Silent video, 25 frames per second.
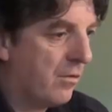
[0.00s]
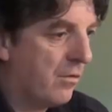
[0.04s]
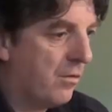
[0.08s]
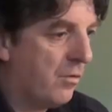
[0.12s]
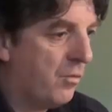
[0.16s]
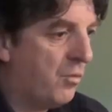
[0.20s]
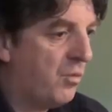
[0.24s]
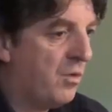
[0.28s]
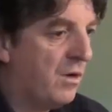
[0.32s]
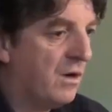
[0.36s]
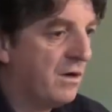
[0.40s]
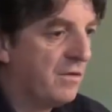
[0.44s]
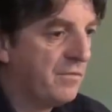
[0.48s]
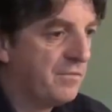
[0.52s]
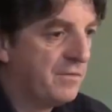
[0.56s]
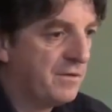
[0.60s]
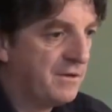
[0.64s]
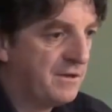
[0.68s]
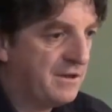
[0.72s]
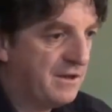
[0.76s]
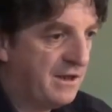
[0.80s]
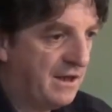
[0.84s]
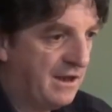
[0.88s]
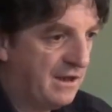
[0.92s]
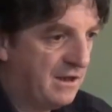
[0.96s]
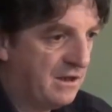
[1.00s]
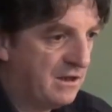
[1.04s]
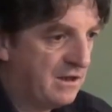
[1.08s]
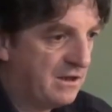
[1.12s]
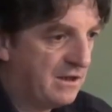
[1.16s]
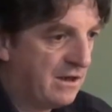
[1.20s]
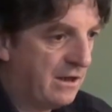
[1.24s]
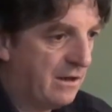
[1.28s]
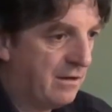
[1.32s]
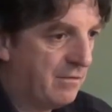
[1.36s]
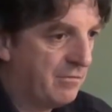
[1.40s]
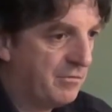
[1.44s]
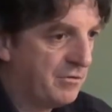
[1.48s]
One of the
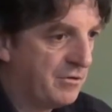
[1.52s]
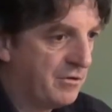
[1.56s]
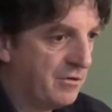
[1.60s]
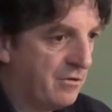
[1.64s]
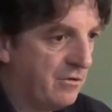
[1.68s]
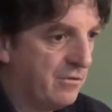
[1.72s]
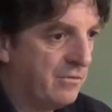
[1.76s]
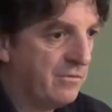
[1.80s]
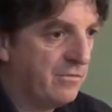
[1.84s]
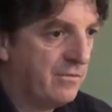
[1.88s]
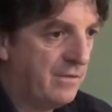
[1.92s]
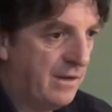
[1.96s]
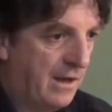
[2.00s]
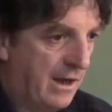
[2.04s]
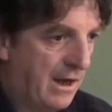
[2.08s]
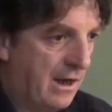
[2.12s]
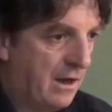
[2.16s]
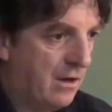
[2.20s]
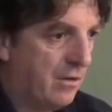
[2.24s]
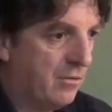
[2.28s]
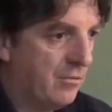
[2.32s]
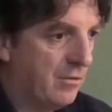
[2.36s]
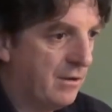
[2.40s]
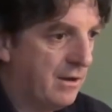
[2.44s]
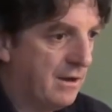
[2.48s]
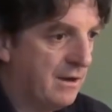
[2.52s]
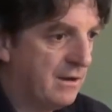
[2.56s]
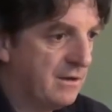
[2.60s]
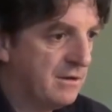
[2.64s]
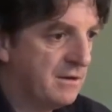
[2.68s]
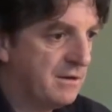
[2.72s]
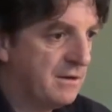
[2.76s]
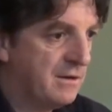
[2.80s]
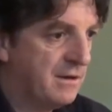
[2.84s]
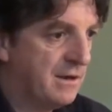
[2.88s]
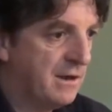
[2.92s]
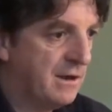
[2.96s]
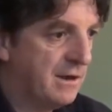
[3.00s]
things I observe now
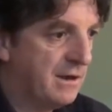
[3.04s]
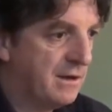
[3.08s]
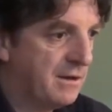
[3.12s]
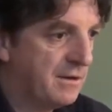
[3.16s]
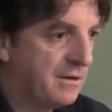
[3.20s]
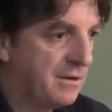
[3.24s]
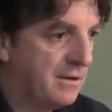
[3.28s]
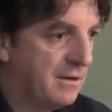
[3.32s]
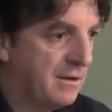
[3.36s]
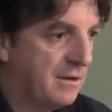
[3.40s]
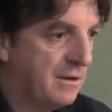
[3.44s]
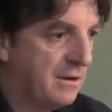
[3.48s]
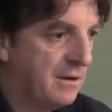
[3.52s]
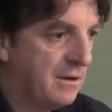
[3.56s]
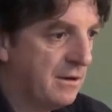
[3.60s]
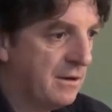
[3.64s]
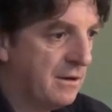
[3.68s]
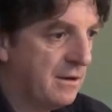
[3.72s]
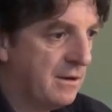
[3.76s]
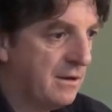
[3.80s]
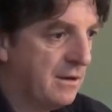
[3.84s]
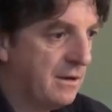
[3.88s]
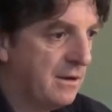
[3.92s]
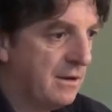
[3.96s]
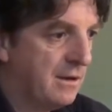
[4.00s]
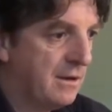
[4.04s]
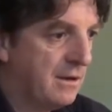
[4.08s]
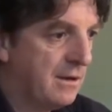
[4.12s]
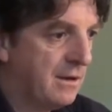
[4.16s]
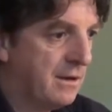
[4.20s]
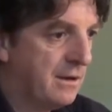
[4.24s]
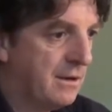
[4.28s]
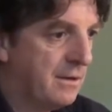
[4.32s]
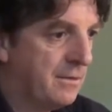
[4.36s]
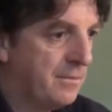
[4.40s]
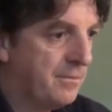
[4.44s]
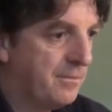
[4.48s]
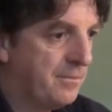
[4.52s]
is that
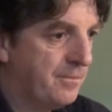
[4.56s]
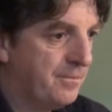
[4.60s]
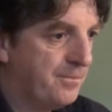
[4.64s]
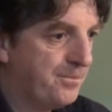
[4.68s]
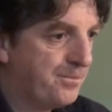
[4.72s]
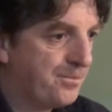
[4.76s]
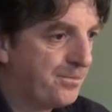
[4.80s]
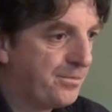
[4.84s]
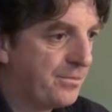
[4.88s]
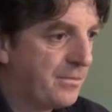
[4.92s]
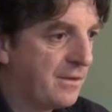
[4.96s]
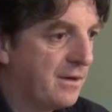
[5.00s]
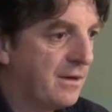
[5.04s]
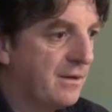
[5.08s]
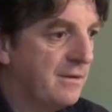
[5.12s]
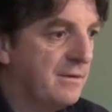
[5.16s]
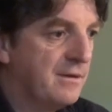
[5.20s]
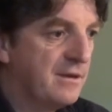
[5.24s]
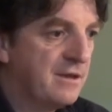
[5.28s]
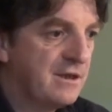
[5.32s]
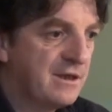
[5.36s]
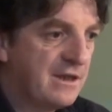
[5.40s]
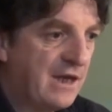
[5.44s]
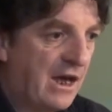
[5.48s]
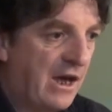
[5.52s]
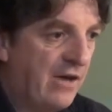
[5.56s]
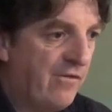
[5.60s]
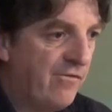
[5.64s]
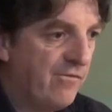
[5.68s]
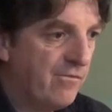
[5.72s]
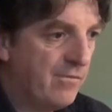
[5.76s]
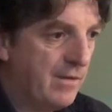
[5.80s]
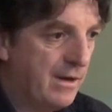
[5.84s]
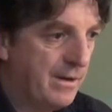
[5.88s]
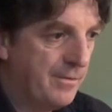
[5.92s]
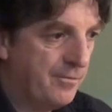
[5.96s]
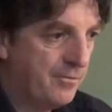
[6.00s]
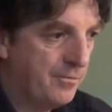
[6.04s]
the
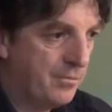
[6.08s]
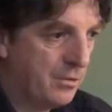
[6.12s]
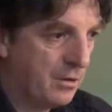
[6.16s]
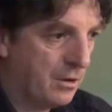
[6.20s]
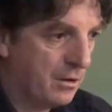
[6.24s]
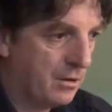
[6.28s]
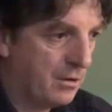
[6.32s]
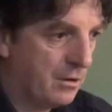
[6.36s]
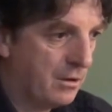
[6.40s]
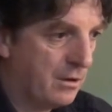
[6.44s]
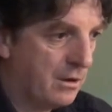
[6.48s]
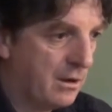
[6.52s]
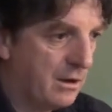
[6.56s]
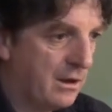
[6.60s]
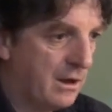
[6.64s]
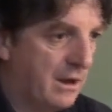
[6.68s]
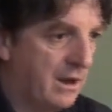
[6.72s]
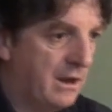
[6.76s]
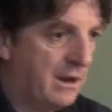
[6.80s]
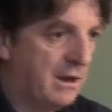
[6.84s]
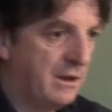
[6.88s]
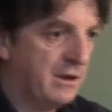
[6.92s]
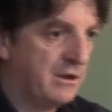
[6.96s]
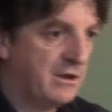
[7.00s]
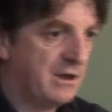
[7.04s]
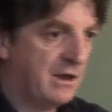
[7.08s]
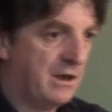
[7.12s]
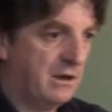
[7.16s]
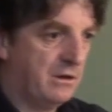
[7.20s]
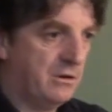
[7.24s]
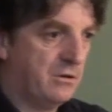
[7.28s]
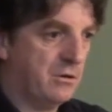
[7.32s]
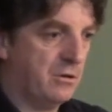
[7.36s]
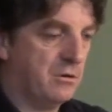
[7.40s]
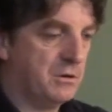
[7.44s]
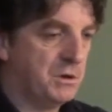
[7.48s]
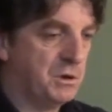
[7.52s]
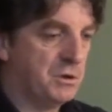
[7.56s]
staff member in a
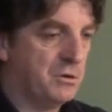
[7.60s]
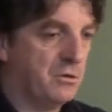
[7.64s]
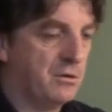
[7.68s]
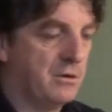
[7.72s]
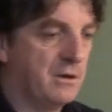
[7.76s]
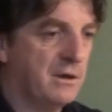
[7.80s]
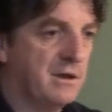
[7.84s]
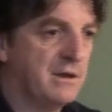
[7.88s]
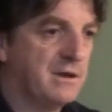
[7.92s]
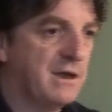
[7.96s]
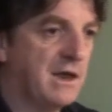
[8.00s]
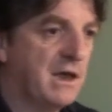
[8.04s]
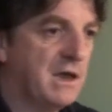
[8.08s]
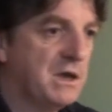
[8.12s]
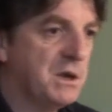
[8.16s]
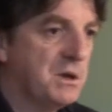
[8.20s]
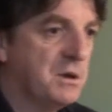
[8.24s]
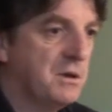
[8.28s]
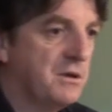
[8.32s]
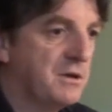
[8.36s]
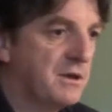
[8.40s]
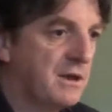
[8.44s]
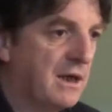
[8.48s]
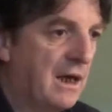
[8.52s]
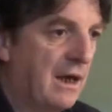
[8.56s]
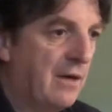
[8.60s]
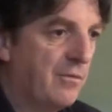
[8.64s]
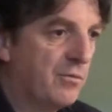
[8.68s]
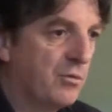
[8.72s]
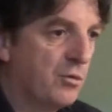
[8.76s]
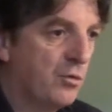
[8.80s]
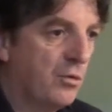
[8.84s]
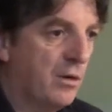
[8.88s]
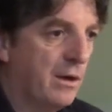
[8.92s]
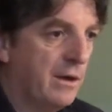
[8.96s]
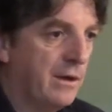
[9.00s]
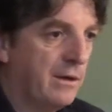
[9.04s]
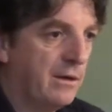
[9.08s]
Scientology organization is kept
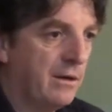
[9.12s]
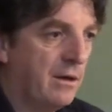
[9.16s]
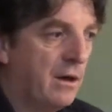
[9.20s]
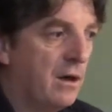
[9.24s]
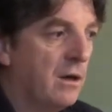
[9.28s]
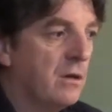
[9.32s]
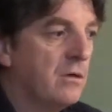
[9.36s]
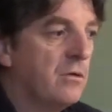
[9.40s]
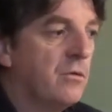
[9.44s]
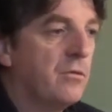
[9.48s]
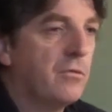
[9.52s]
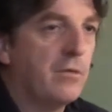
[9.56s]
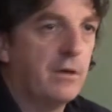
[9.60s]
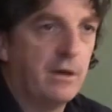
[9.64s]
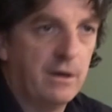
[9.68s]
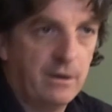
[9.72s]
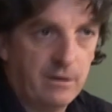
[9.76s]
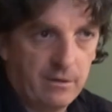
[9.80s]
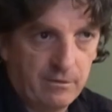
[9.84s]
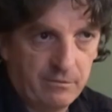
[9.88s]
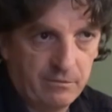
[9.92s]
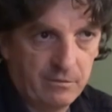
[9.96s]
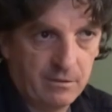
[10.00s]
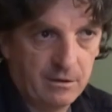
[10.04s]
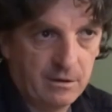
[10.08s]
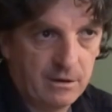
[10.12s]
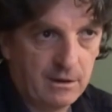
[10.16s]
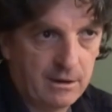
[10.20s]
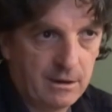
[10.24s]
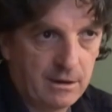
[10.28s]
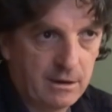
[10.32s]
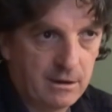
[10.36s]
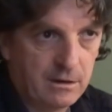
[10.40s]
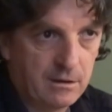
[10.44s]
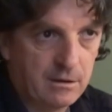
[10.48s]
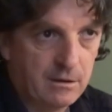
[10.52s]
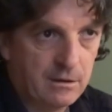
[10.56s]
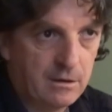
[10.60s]
quite hungry, if you
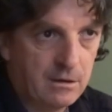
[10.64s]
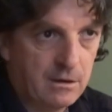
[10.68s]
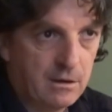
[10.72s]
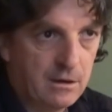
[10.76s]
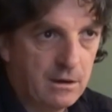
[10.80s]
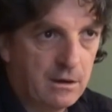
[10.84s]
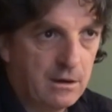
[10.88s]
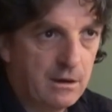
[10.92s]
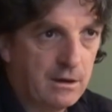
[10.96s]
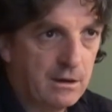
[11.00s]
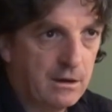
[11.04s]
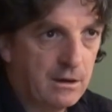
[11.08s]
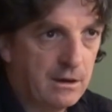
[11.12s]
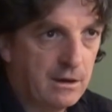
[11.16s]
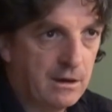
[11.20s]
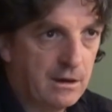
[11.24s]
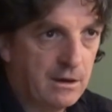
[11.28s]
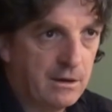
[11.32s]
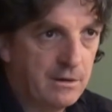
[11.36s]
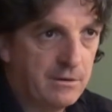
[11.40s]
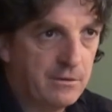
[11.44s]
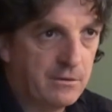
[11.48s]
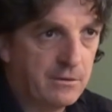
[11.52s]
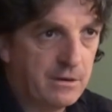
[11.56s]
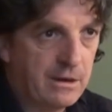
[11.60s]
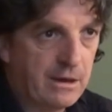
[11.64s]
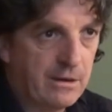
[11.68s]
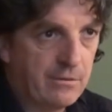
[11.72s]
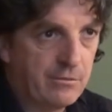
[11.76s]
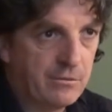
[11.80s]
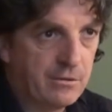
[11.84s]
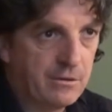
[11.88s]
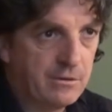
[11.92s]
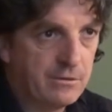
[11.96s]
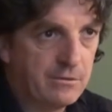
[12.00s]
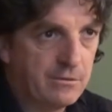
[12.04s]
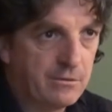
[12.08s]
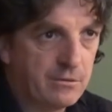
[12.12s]
like. They're
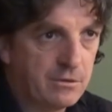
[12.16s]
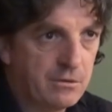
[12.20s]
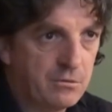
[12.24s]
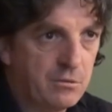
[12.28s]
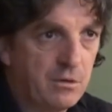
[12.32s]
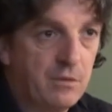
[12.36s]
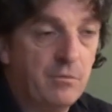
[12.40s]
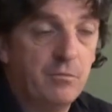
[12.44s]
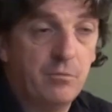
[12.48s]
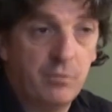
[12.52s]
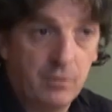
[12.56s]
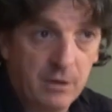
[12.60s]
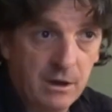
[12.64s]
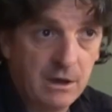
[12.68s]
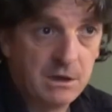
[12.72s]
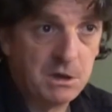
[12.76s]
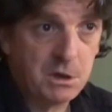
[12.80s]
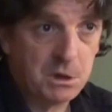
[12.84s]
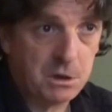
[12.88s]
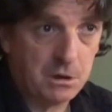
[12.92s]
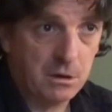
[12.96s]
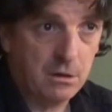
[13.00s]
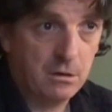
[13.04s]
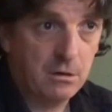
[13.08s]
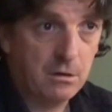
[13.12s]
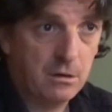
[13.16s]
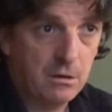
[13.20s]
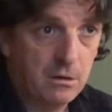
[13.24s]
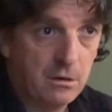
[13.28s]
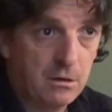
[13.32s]
kept under extreme pressure.